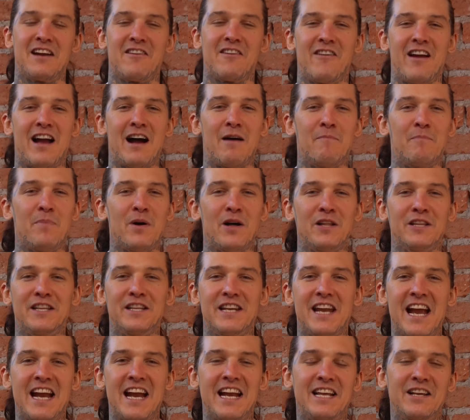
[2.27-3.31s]
are out
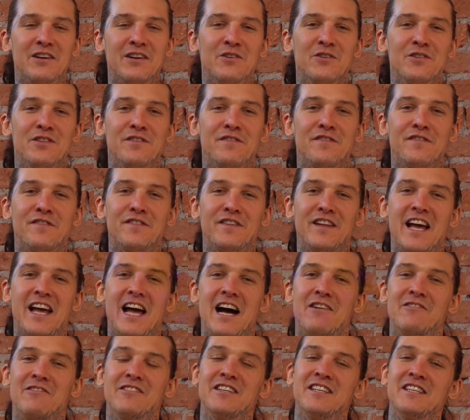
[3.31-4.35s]
pollinating all the
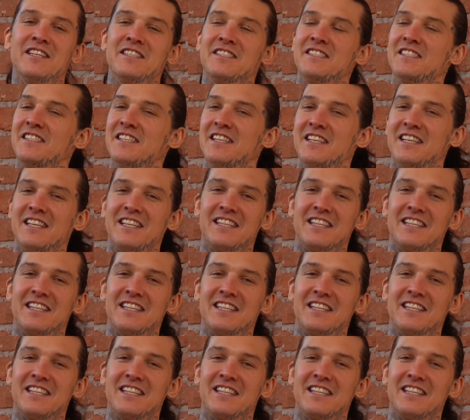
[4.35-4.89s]
flowers,